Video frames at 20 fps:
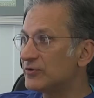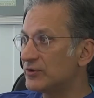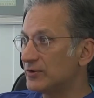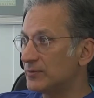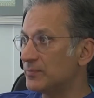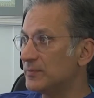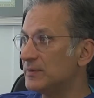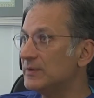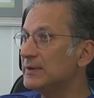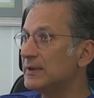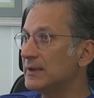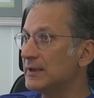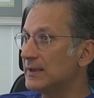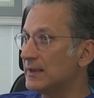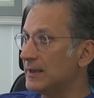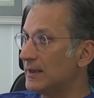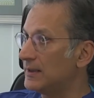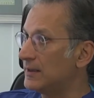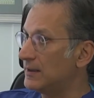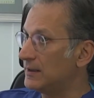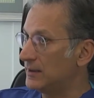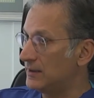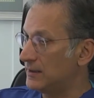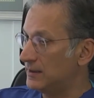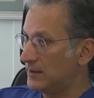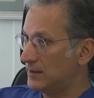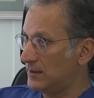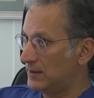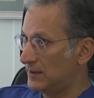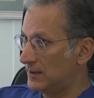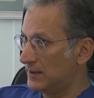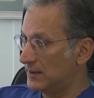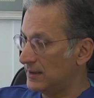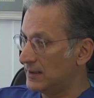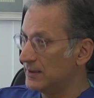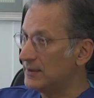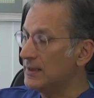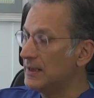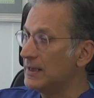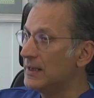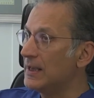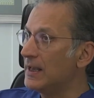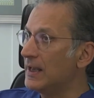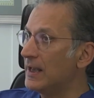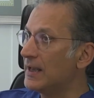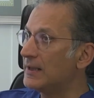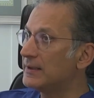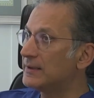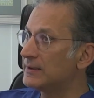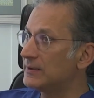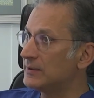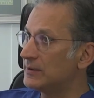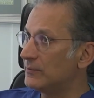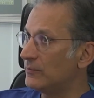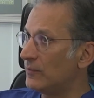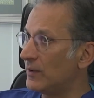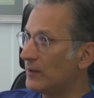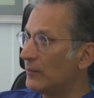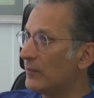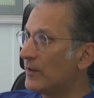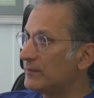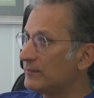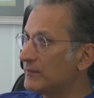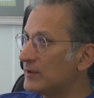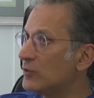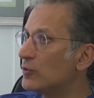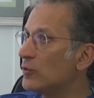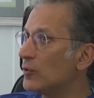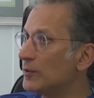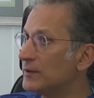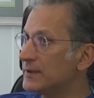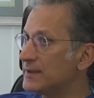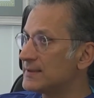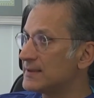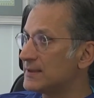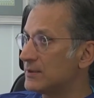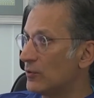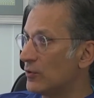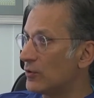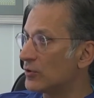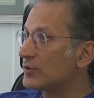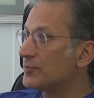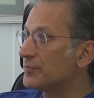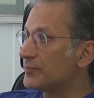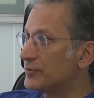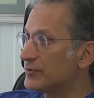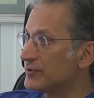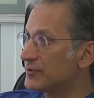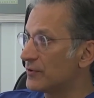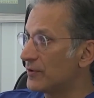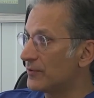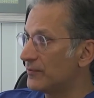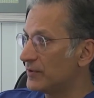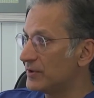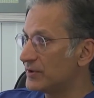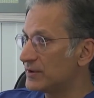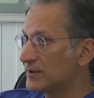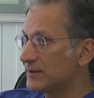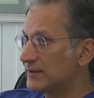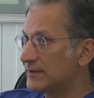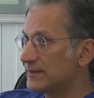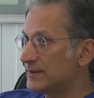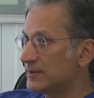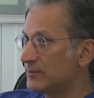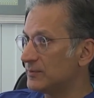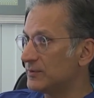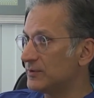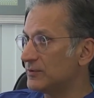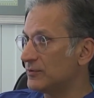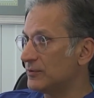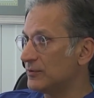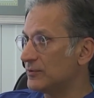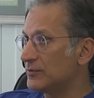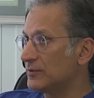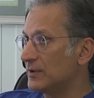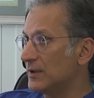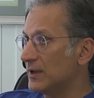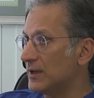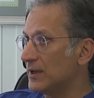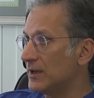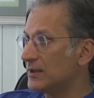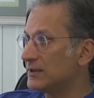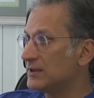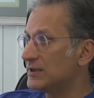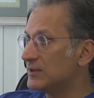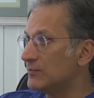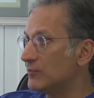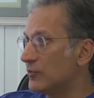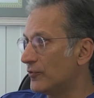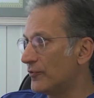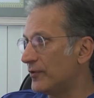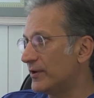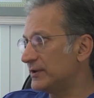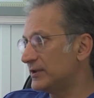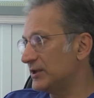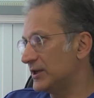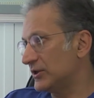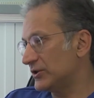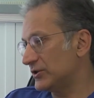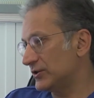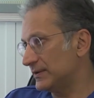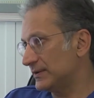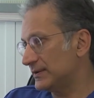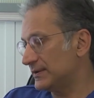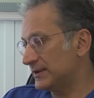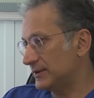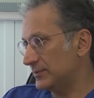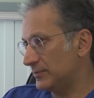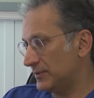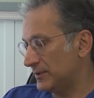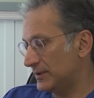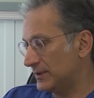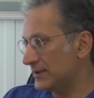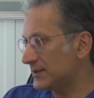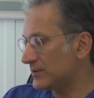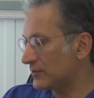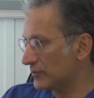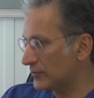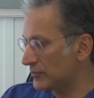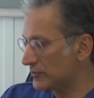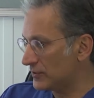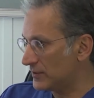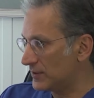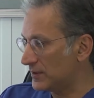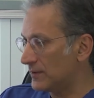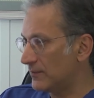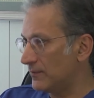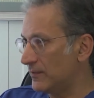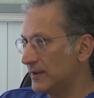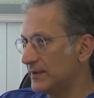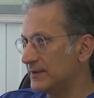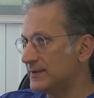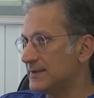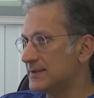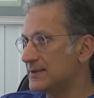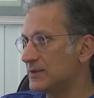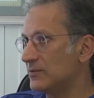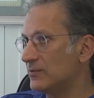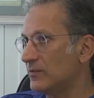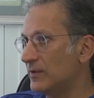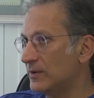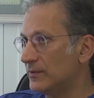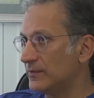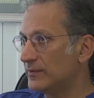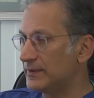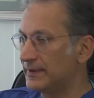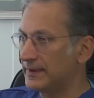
treatment again. And what we call is the organ preservation treatment, or chemoradiation treatment. It's also a very decent way of